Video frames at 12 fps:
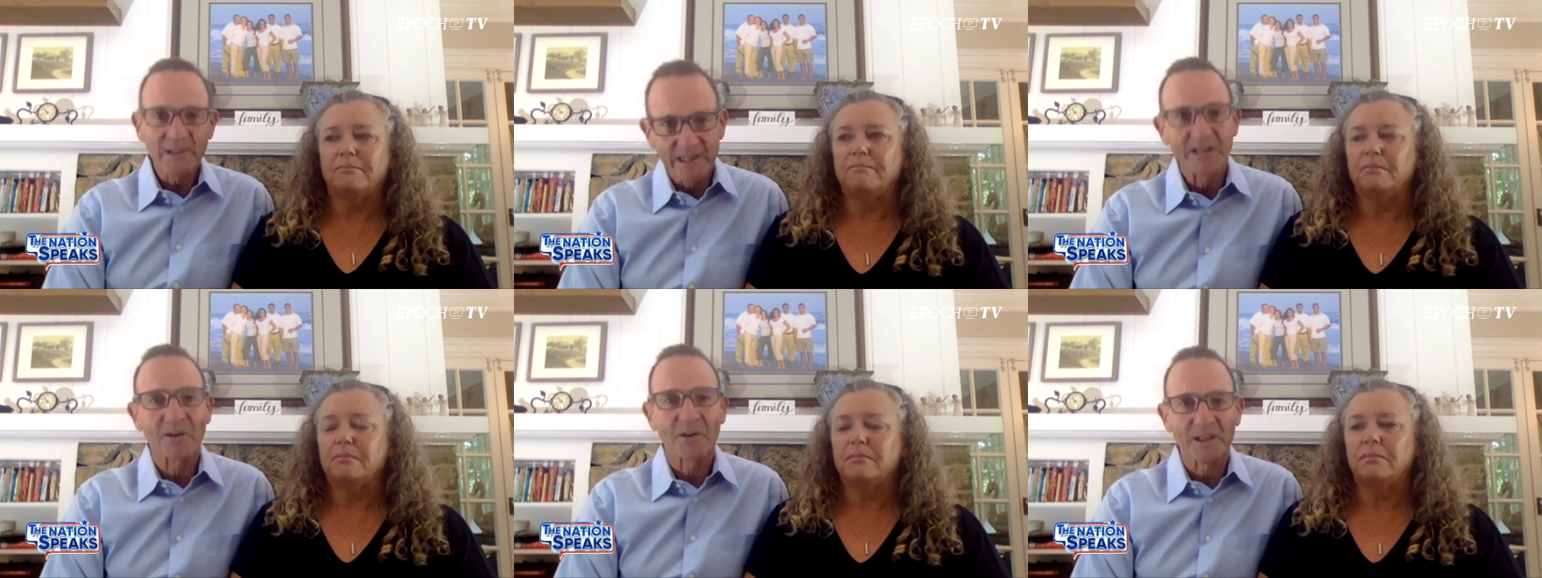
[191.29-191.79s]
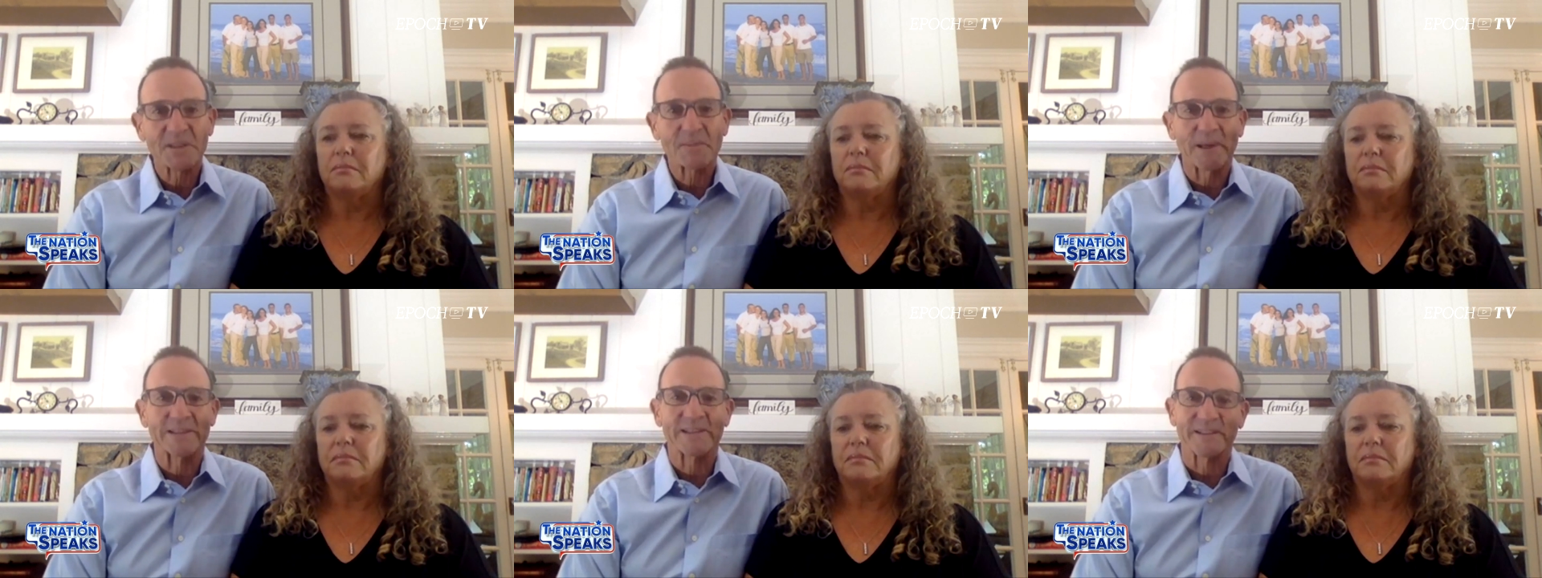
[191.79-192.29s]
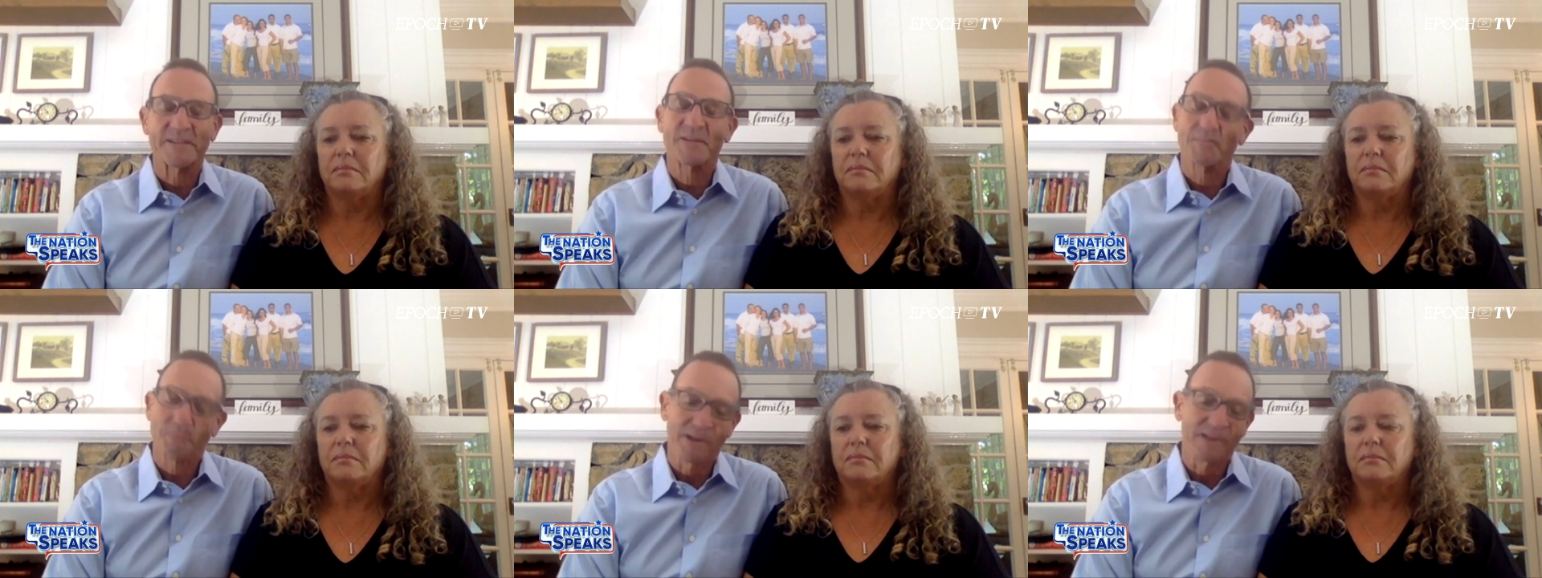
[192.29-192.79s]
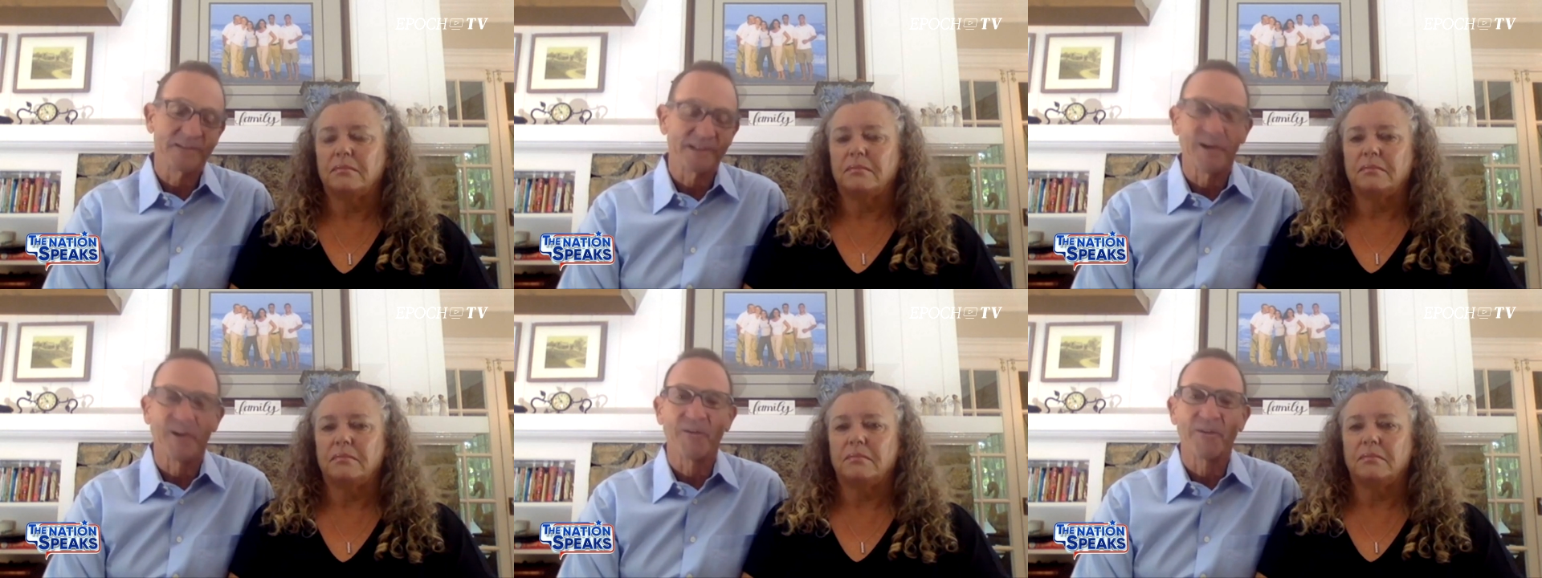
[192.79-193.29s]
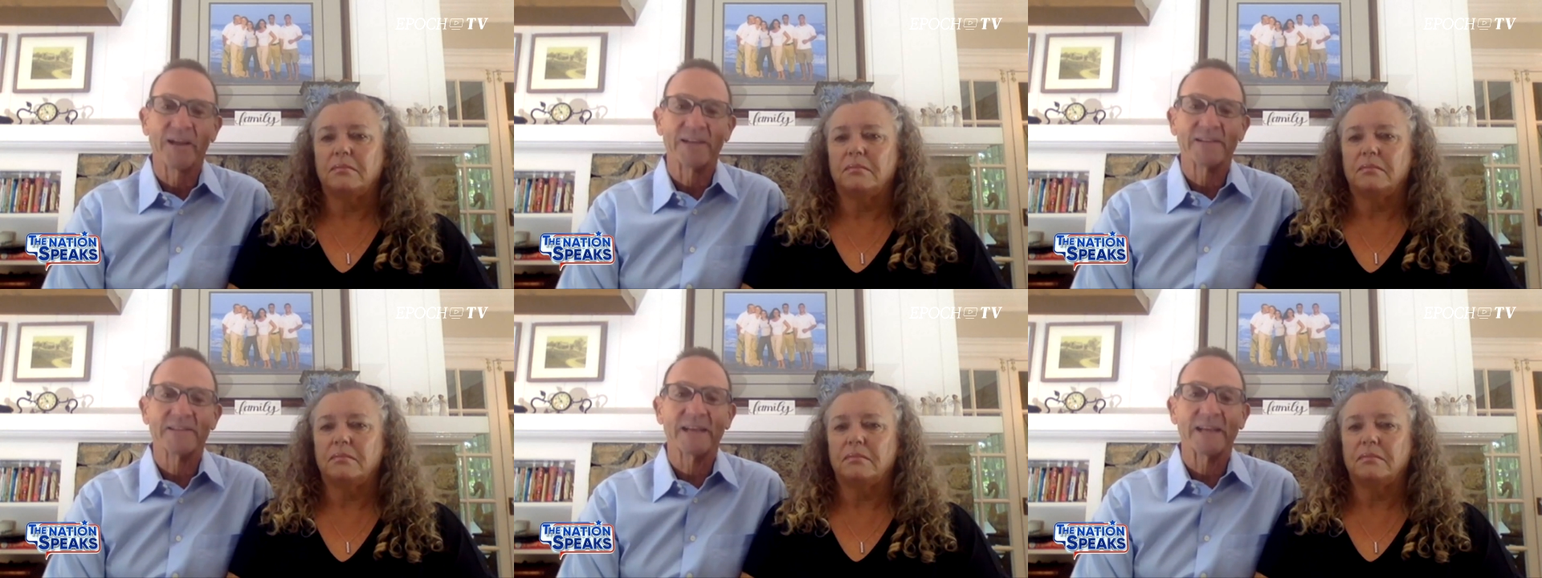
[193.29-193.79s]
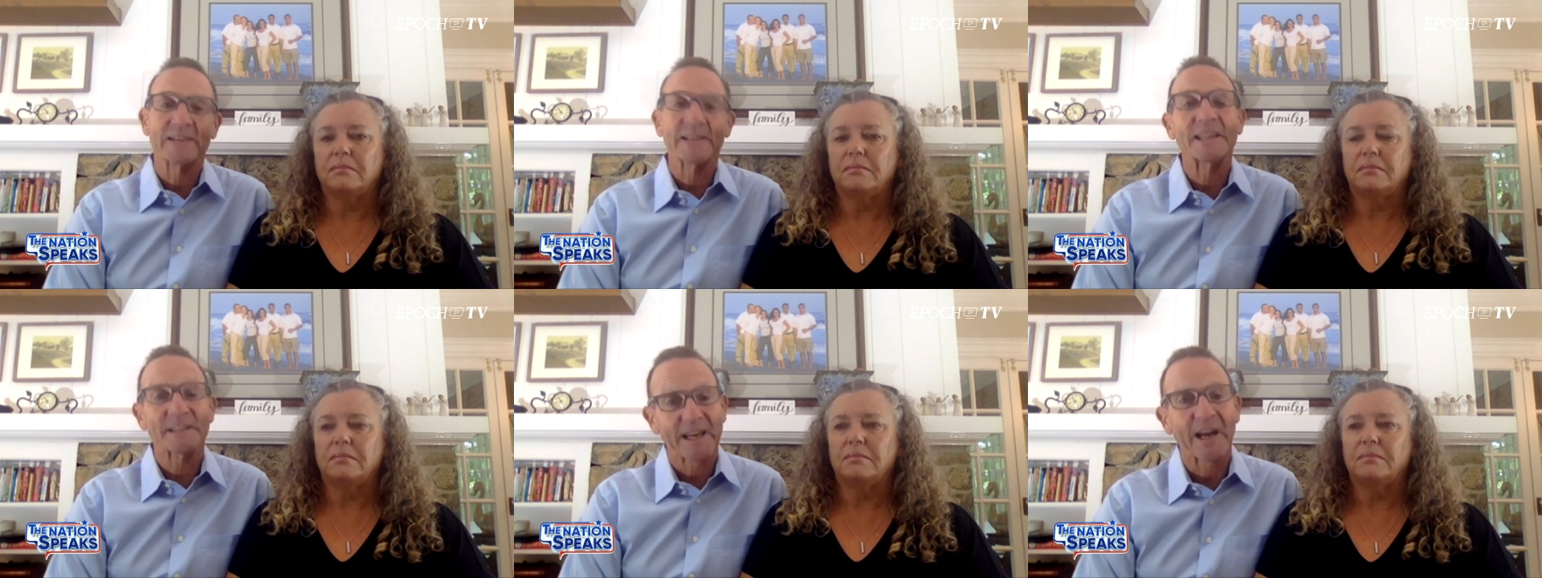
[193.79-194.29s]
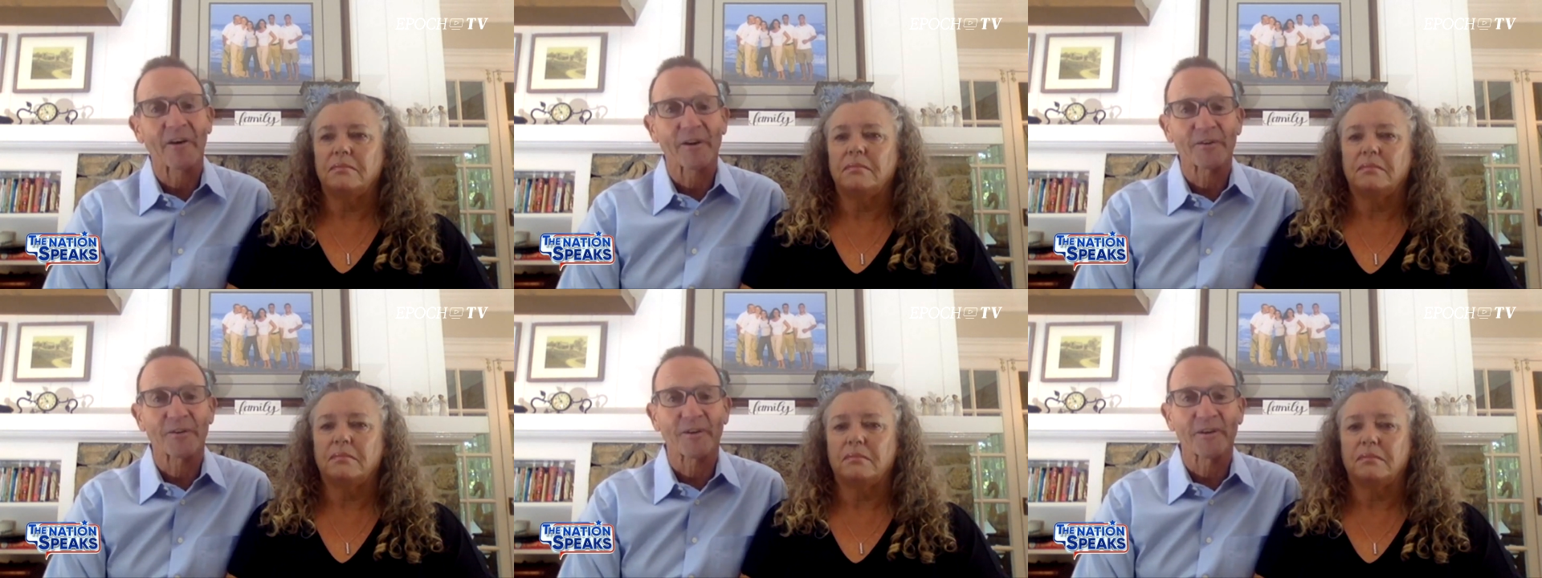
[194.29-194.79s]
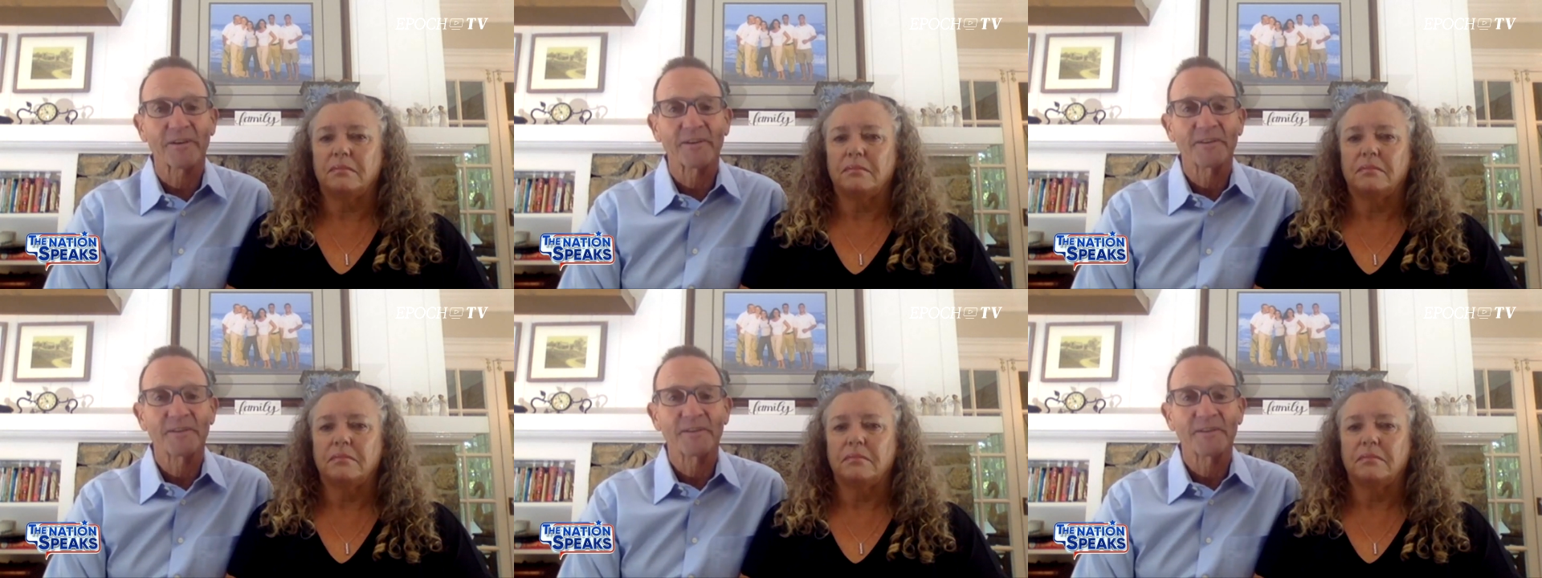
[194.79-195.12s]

Speaker 1: legal expenses, but, you know, that's that's his character.